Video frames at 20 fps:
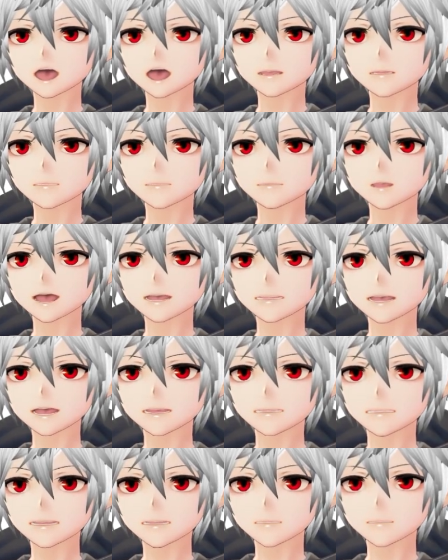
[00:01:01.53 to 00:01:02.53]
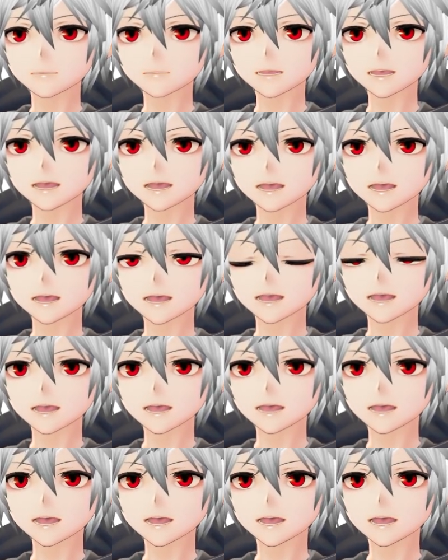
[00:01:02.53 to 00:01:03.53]
what's this?
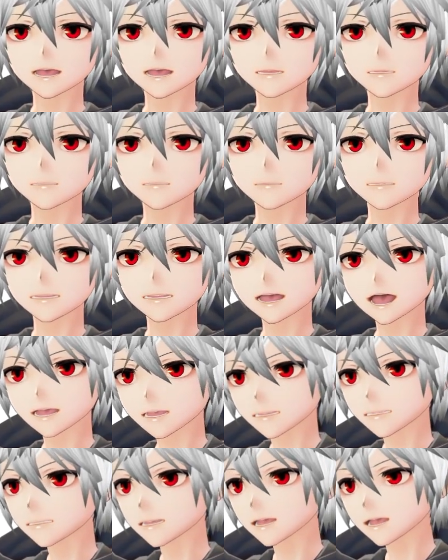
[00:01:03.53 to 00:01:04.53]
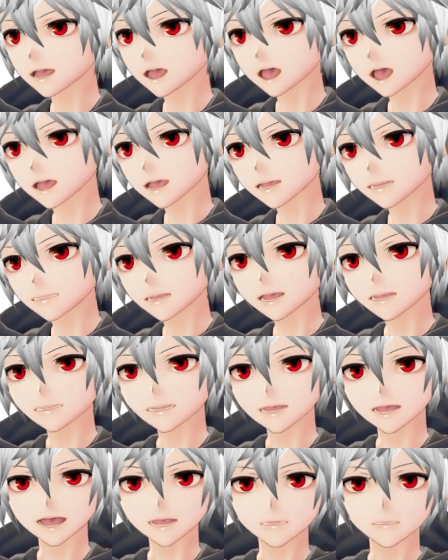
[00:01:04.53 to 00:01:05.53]
The live stream is next
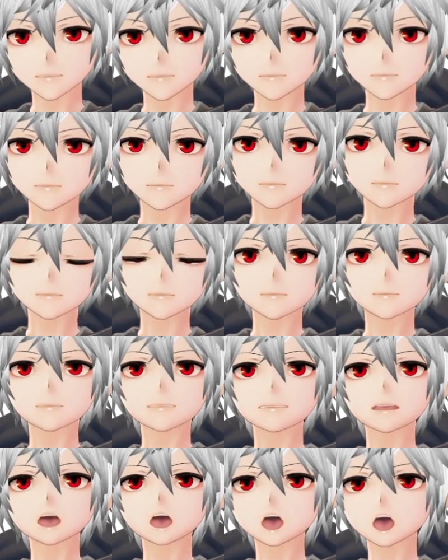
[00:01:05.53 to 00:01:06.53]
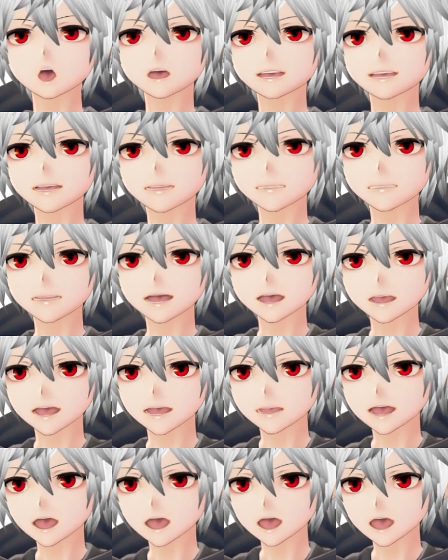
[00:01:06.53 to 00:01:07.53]
week. So let's start
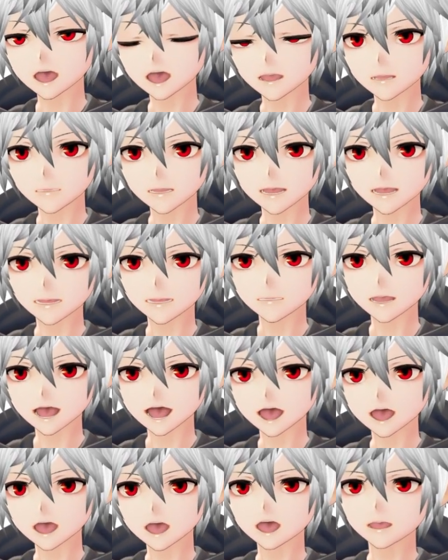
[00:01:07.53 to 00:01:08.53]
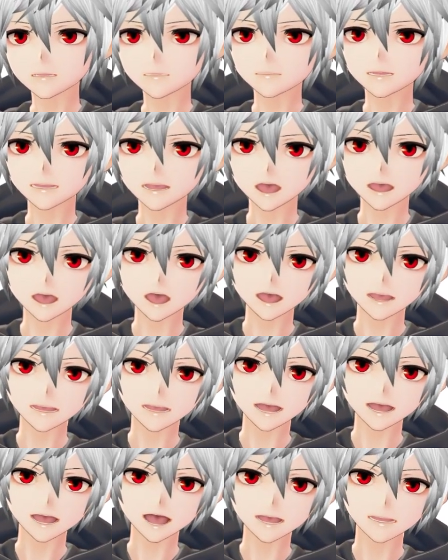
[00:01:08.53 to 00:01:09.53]
from the top,
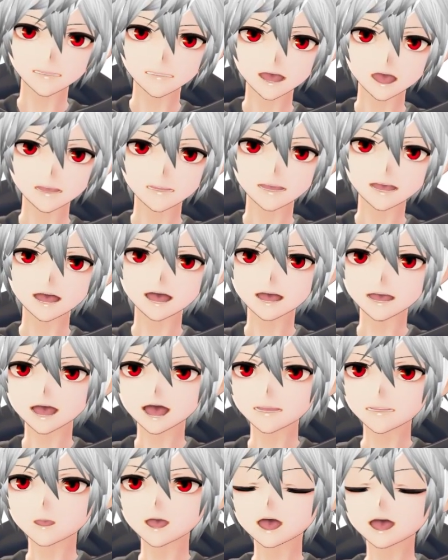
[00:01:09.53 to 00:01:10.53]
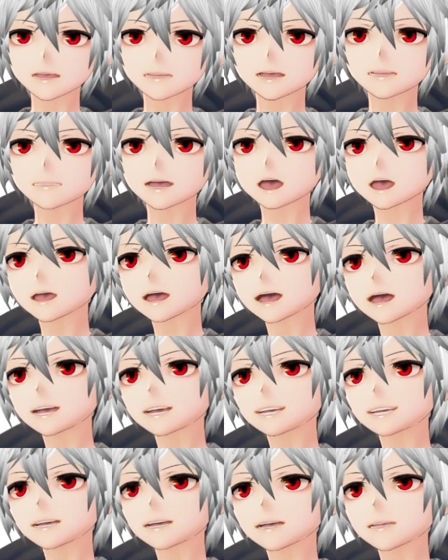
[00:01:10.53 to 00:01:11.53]
implementing the sub skill path. So this is something
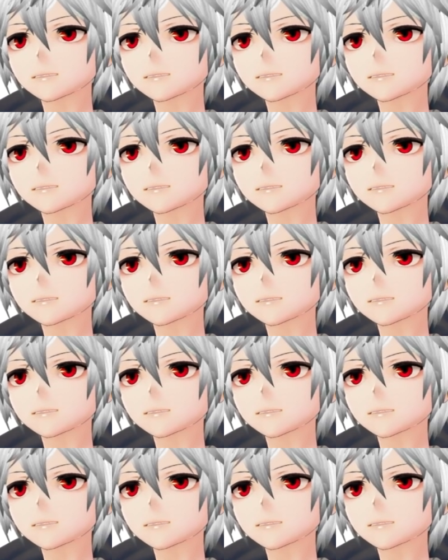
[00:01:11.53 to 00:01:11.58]
that